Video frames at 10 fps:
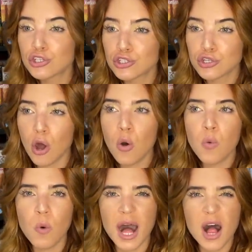so
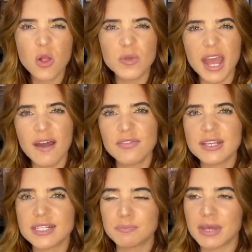well. We have
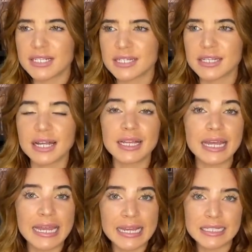these basically
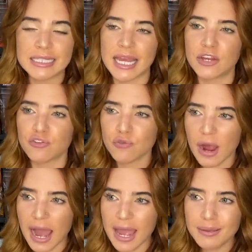clans and
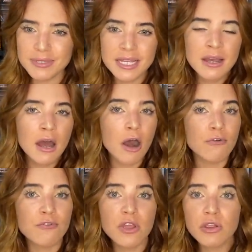tribes, a
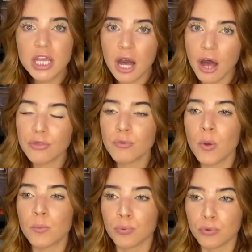very
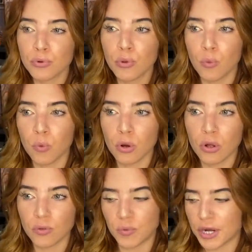cutthroat, brutal
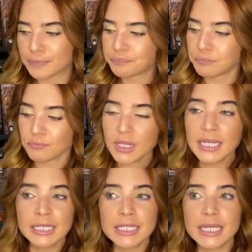world where
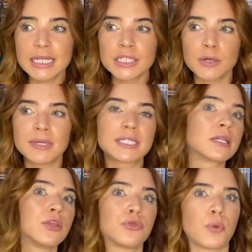these kids are
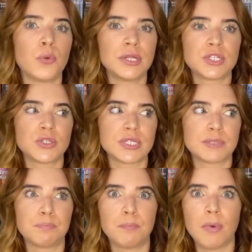basically thrown into
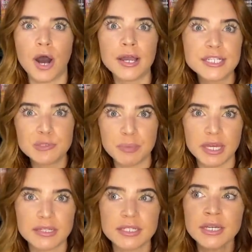this ice
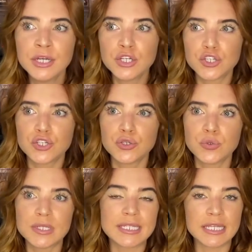pit
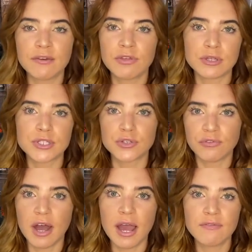to see if they'll
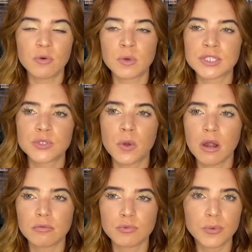survive, the ones who
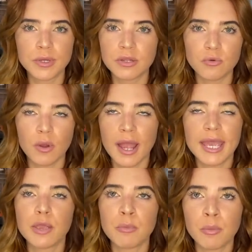are ruined, or I
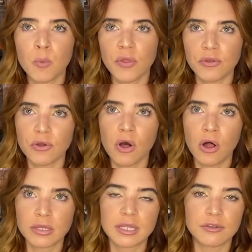can't remember what they're
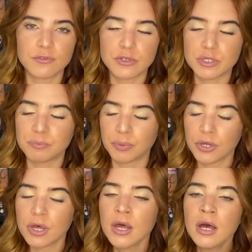called in the first
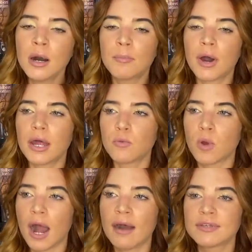book, but
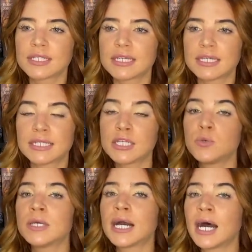we're obviously
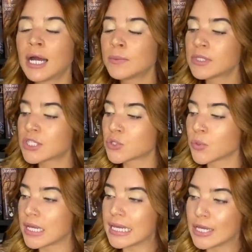continuing on with the
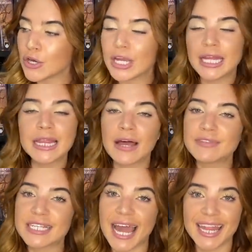story here. He loves
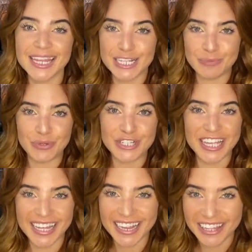to end these books
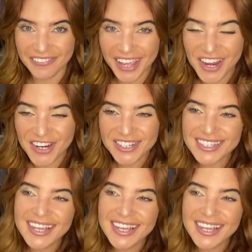on cliffhangers.